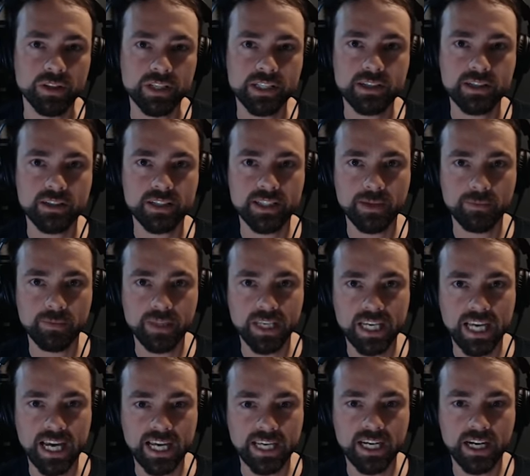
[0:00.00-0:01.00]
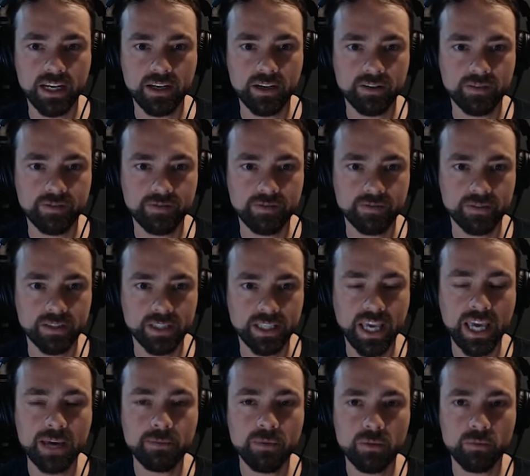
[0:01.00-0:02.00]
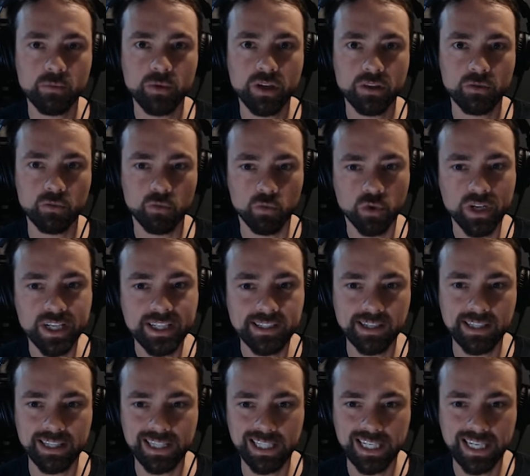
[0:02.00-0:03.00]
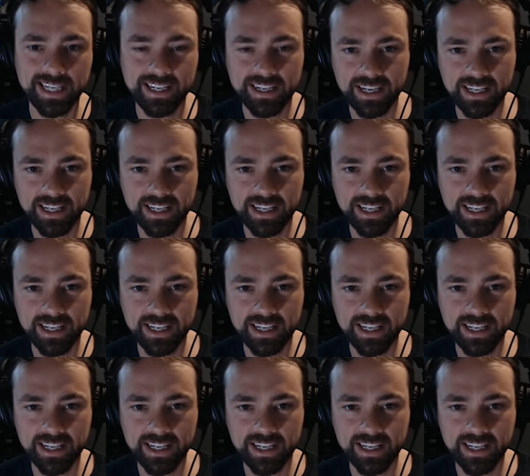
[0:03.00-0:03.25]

This is something I kind of came up with recently